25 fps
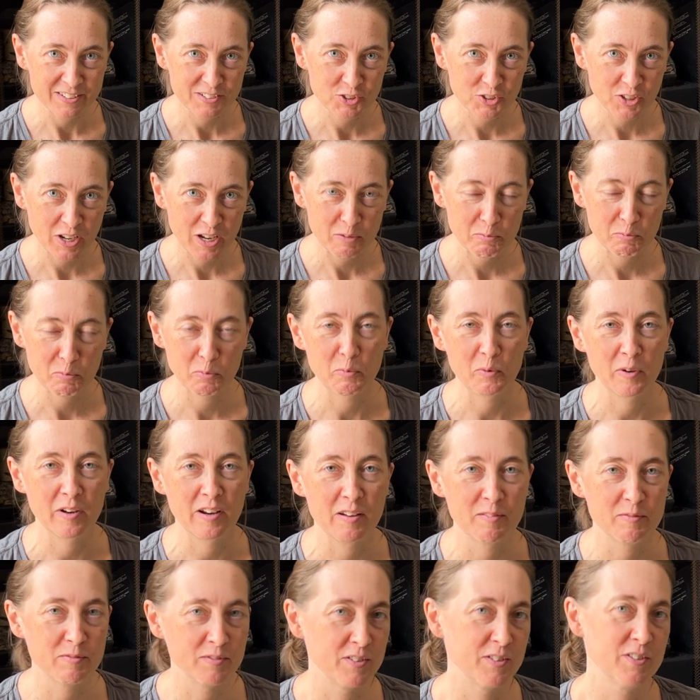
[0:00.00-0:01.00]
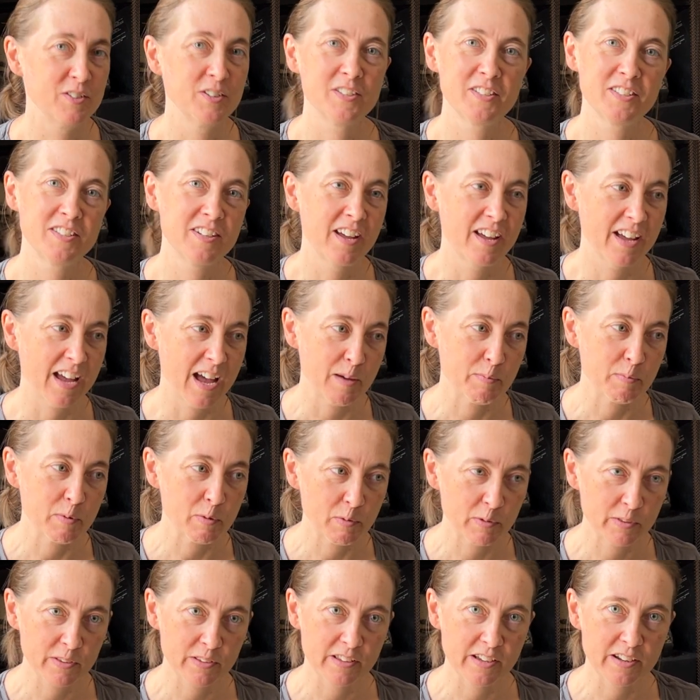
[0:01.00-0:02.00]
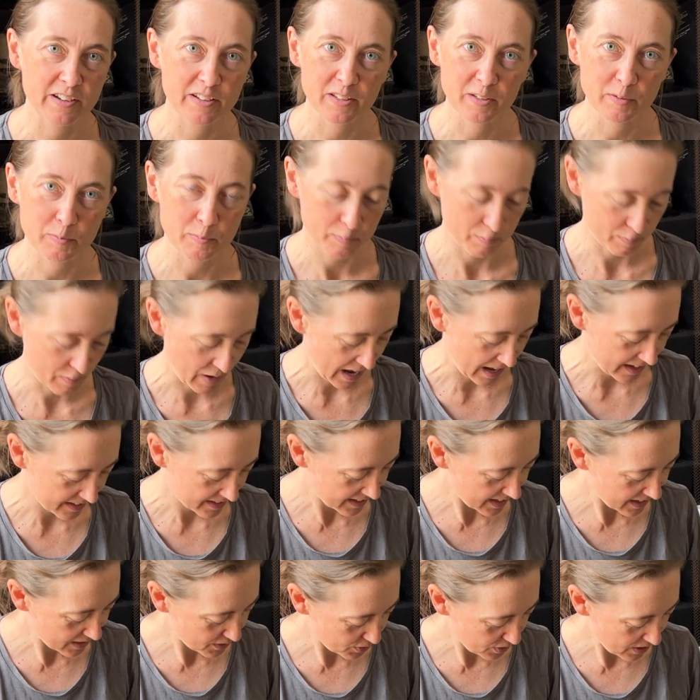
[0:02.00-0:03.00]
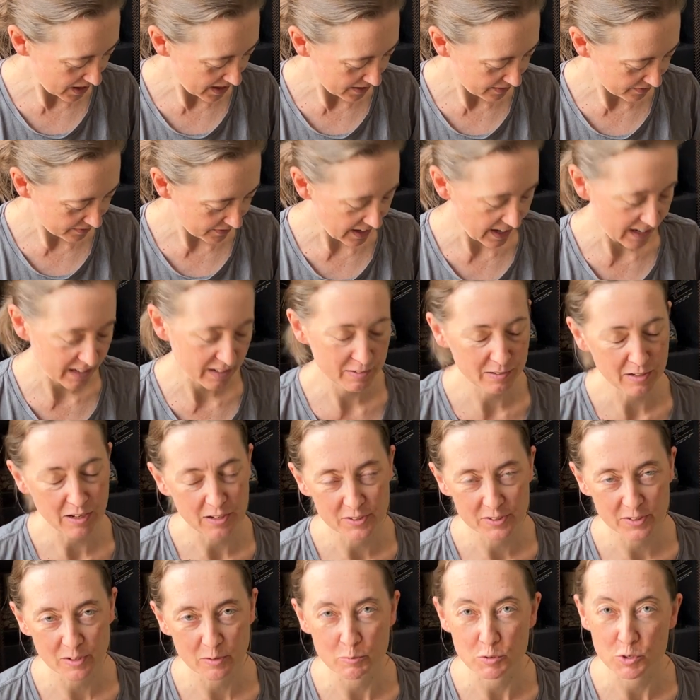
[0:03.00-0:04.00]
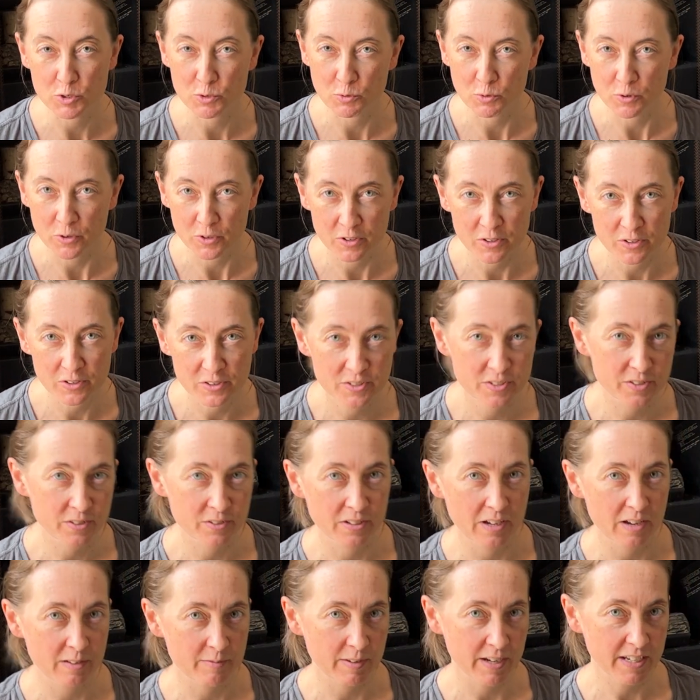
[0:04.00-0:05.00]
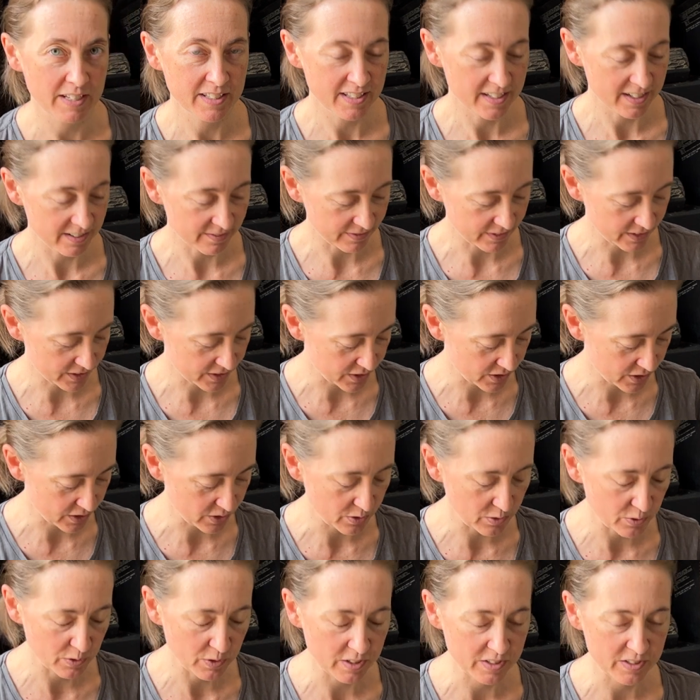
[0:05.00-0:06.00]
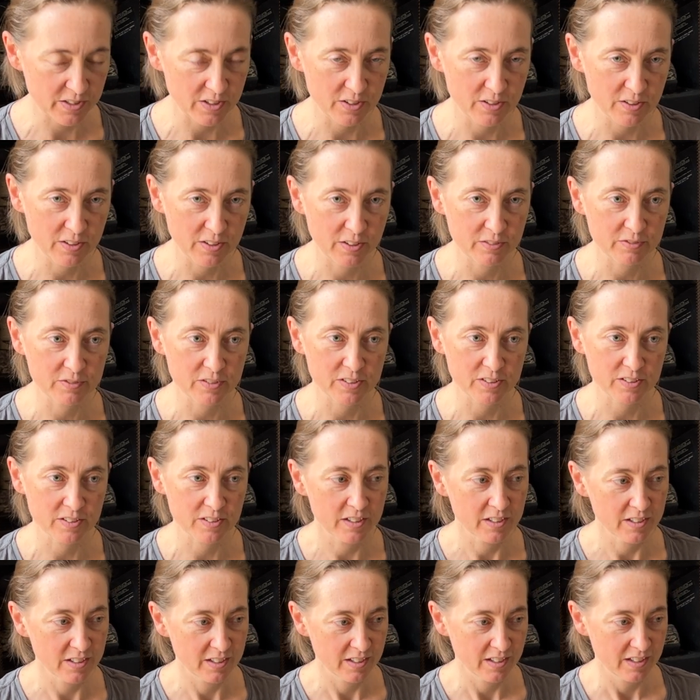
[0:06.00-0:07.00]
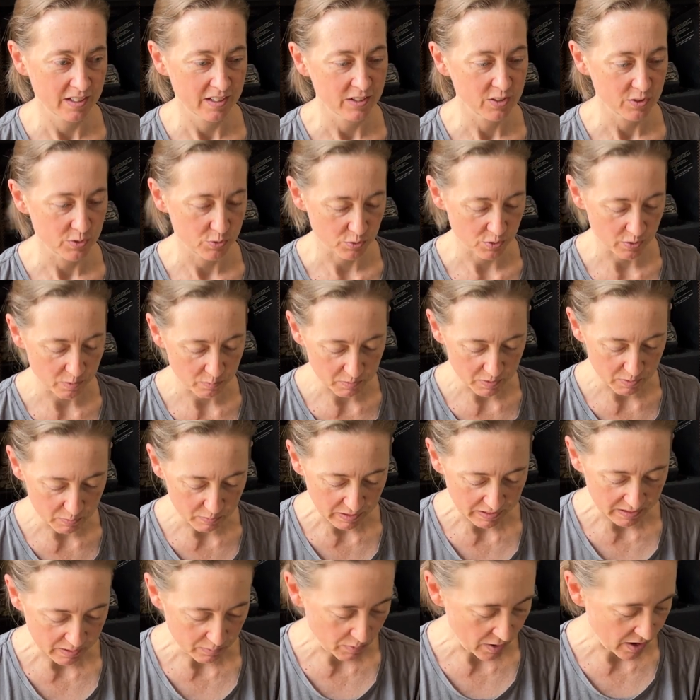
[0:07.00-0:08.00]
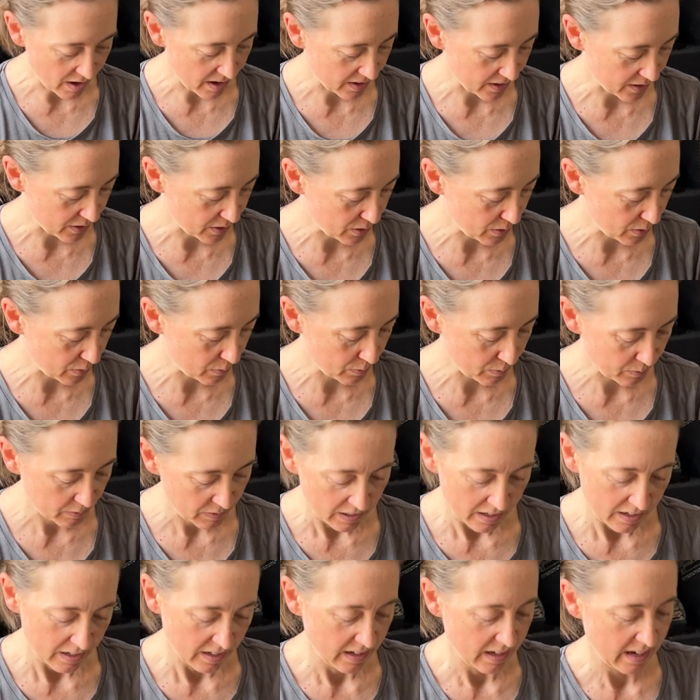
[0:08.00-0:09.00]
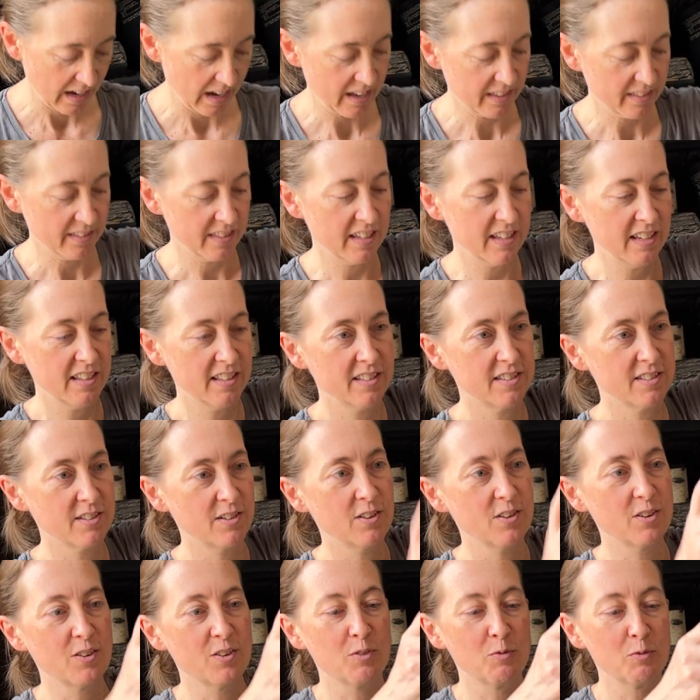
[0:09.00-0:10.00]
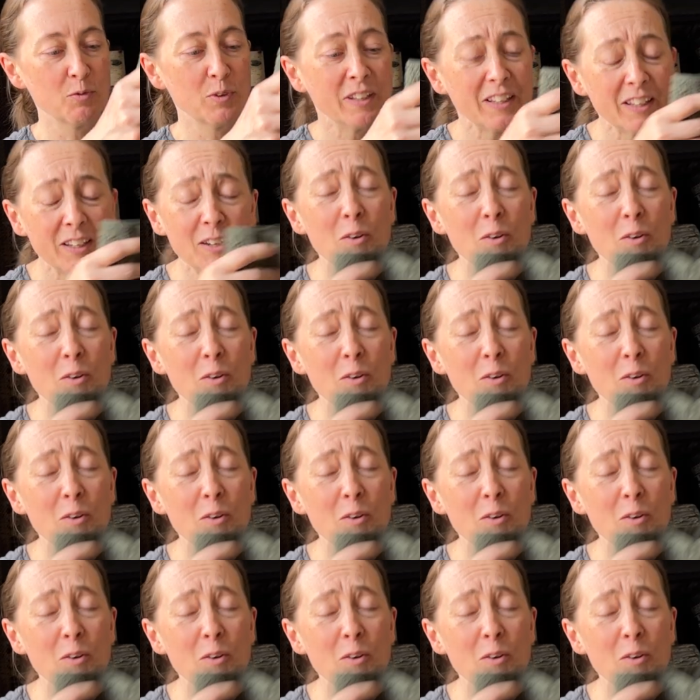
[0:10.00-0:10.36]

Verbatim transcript: shape, but I'm just not happy with a lot of the pants I try to find. Also, I'm shorter, so that makes a difference too, because you either have to trim them at the bottom. And these are really